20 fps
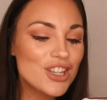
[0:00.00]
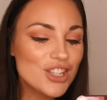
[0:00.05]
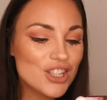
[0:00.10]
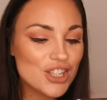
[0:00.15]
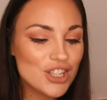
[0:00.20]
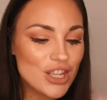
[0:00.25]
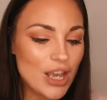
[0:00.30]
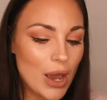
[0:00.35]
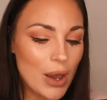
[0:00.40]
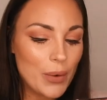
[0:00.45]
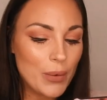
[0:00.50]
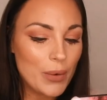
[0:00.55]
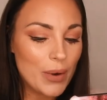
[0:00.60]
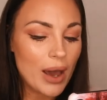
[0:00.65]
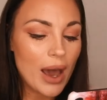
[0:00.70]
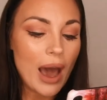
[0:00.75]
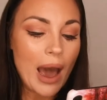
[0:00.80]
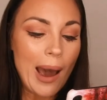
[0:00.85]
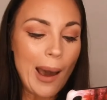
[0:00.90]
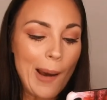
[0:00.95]

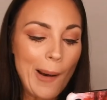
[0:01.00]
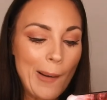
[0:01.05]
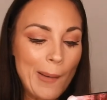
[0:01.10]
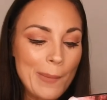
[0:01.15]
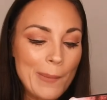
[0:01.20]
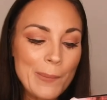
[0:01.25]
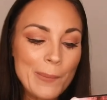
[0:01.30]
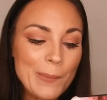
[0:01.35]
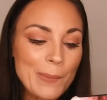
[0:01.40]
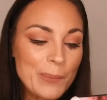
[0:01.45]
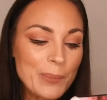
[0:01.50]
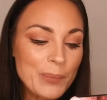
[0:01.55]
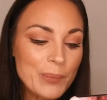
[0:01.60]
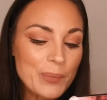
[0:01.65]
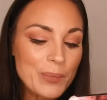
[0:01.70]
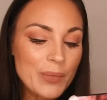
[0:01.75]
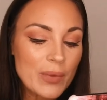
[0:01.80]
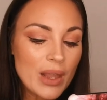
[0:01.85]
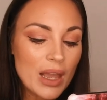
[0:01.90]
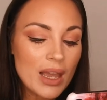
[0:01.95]
So,
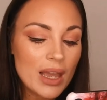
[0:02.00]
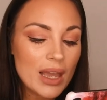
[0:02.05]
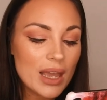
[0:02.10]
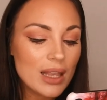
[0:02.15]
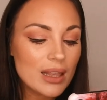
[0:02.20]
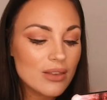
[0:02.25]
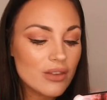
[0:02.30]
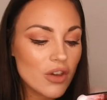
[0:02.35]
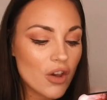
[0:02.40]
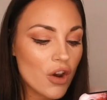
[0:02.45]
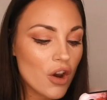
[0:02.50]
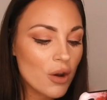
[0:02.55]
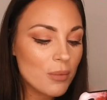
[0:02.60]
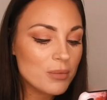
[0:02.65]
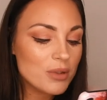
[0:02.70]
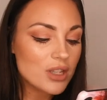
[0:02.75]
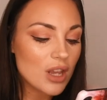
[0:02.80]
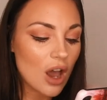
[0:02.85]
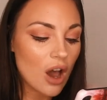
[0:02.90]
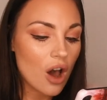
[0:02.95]
in
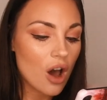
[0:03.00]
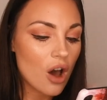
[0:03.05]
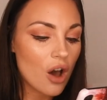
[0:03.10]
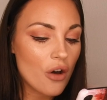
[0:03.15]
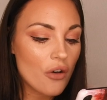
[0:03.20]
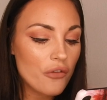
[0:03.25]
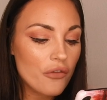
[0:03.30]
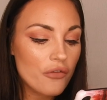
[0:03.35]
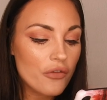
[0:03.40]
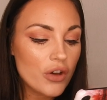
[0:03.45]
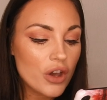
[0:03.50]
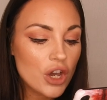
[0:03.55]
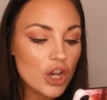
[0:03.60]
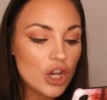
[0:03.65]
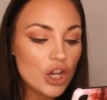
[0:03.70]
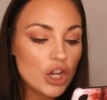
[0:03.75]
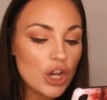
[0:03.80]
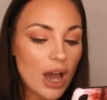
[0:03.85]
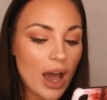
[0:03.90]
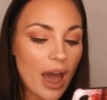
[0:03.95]
terms of,
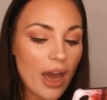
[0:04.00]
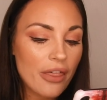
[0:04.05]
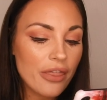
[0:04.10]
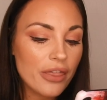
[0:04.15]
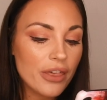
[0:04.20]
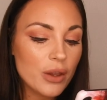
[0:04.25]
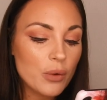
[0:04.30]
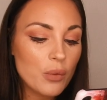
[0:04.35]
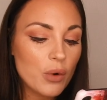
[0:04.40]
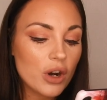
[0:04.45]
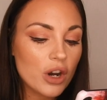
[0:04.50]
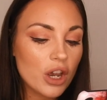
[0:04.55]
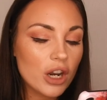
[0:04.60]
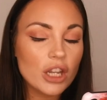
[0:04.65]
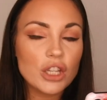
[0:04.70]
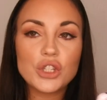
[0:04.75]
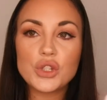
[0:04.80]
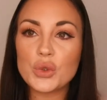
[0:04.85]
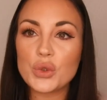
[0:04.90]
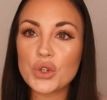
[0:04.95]
I think we're
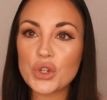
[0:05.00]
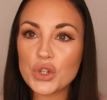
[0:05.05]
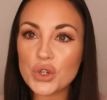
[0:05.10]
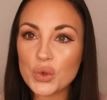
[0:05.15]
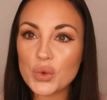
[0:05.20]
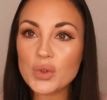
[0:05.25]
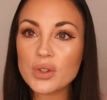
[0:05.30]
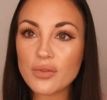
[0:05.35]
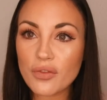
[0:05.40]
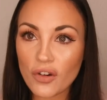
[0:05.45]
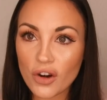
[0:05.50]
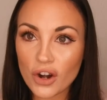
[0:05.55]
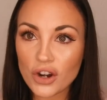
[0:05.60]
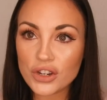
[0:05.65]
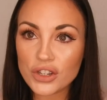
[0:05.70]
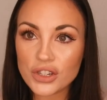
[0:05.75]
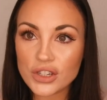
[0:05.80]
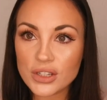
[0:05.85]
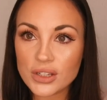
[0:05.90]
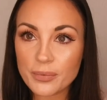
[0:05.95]
gonna do shoes
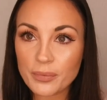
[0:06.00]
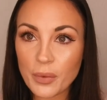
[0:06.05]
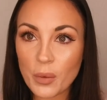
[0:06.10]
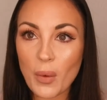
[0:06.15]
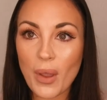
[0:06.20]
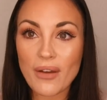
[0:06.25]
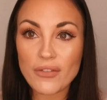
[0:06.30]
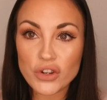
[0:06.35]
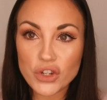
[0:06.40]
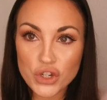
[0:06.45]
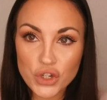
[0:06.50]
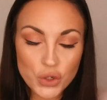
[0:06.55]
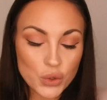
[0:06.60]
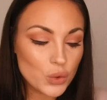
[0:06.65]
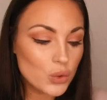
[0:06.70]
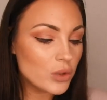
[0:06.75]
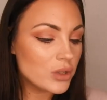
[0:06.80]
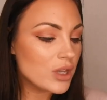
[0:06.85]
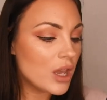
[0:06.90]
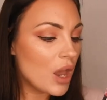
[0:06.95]
first. We have
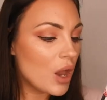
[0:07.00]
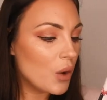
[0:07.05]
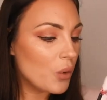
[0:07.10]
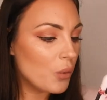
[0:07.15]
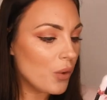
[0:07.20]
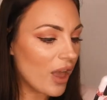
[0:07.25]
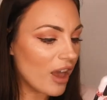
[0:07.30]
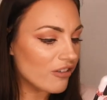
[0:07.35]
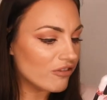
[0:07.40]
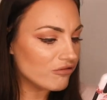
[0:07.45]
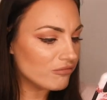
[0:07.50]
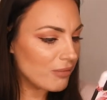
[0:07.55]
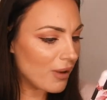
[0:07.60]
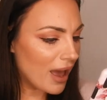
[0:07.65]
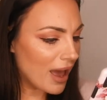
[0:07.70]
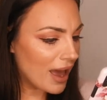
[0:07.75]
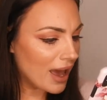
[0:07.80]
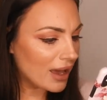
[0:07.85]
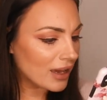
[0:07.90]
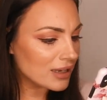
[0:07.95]
shoes, we have
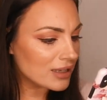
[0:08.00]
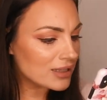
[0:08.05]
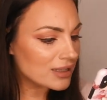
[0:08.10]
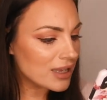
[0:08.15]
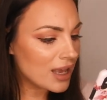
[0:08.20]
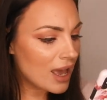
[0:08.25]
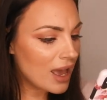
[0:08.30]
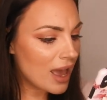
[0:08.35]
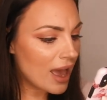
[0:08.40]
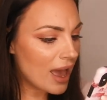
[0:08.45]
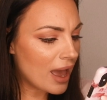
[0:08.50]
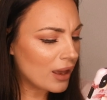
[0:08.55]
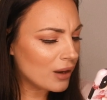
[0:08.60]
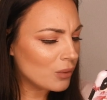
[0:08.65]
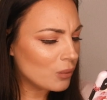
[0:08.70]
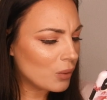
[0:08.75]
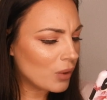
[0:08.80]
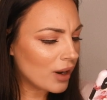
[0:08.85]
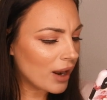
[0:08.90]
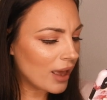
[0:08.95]
bags,
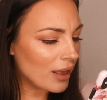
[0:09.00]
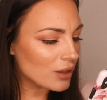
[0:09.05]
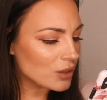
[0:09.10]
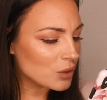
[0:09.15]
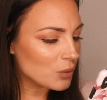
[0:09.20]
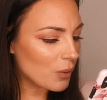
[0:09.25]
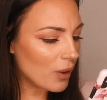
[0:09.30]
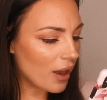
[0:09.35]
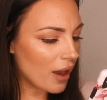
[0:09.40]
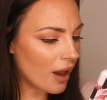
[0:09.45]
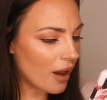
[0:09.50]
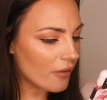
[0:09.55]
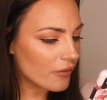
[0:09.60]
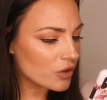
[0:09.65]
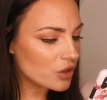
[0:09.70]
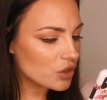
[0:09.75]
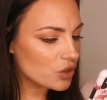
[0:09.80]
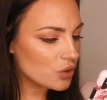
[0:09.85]
and what else we have?